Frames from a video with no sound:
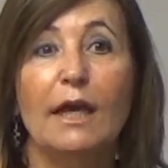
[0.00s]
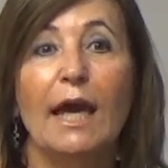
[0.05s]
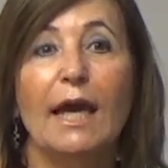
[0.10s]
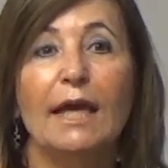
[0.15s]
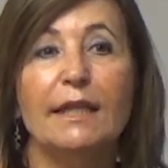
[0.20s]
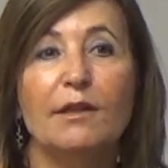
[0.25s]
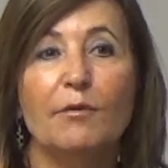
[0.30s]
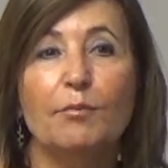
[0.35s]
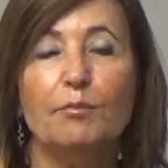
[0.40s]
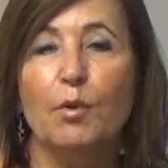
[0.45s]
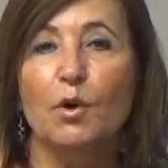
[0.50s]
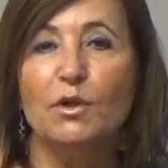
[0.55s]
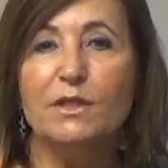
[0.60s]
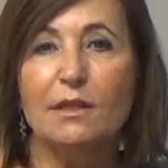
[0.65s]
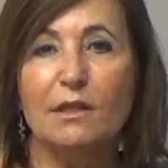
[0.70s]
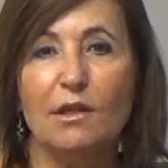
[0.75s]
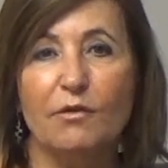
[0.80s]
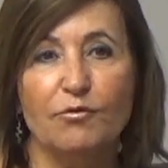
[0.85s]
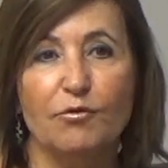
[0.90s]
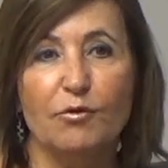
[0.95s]
and the
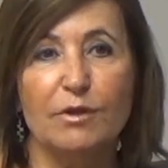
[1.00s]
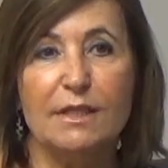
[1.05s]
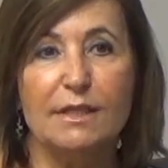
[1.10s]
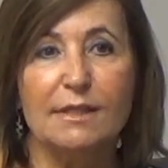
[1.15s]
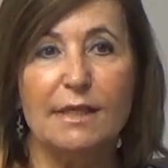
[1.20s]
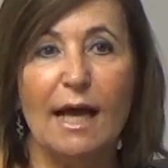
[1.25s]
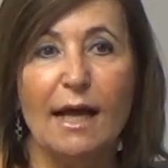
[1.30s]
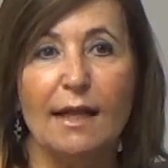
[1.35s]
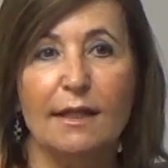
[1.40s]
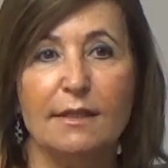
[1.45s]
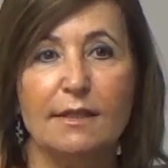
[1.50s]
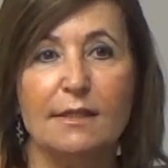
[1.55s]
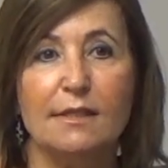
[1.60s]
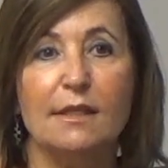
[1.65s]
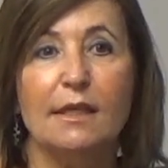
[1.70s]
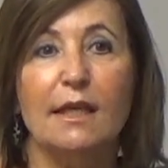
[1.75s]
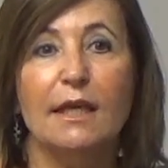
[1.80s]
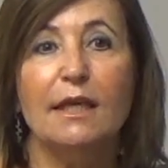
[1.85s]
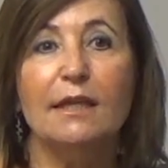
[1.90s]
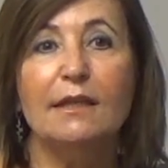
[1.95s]
positive
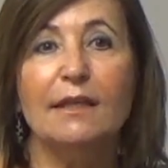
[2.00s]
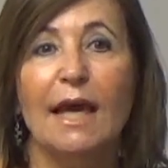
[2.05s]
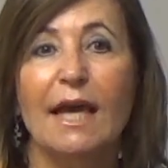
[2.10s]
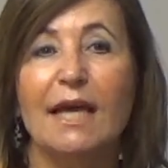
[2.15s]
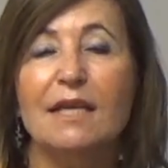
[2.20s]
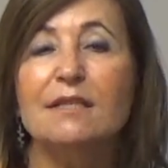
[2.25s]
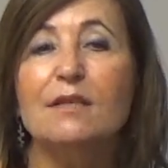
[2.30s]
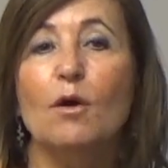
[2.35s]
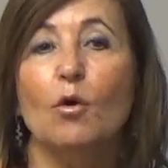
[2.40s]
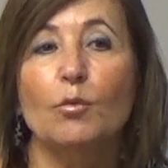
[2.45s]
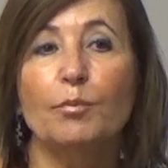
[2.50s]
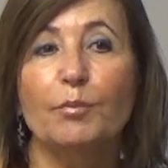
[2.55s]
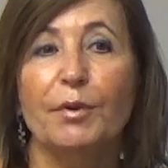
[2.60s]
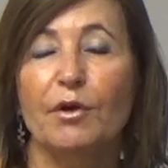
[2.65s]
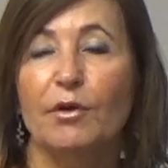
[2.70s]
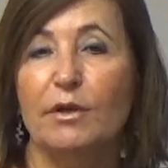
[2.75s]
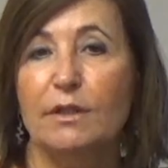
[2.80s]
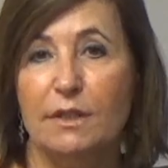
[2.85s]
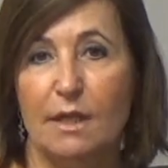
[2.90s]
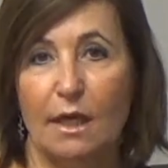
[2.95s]
results it has on
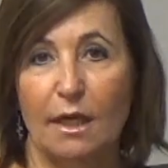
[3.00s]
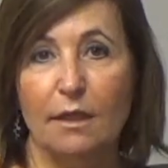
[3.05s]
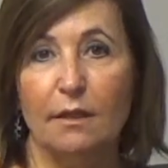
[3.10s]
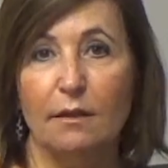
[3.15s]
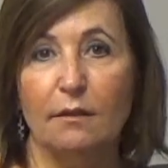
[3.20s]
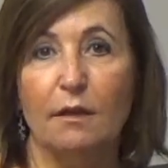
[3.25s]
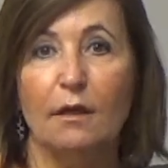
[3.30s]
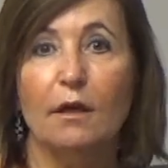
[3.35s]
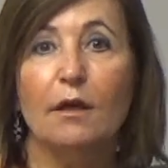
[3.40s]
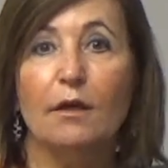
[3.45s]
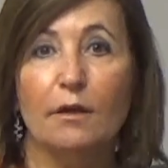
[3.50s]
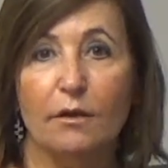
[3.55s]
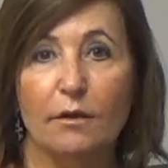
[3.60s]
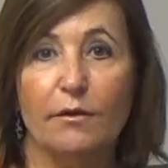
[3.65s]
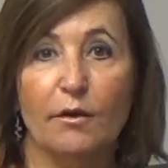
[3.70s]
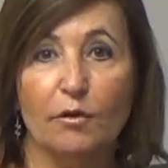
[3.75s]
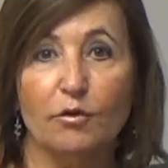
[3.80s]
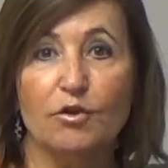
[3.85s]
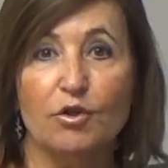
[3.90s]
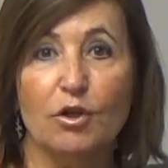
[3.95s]
parents and
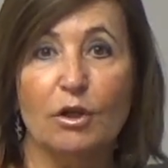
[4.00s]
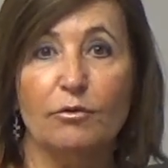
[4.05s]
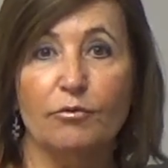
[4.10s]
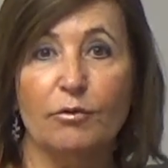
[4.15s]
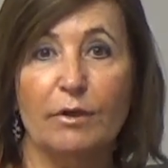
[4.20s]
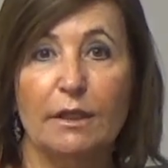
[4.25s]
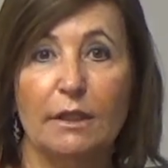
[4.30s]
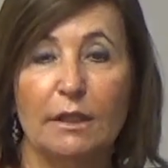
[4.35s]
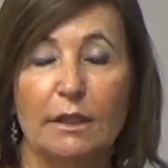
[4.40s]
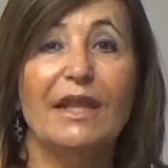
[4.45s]
their children.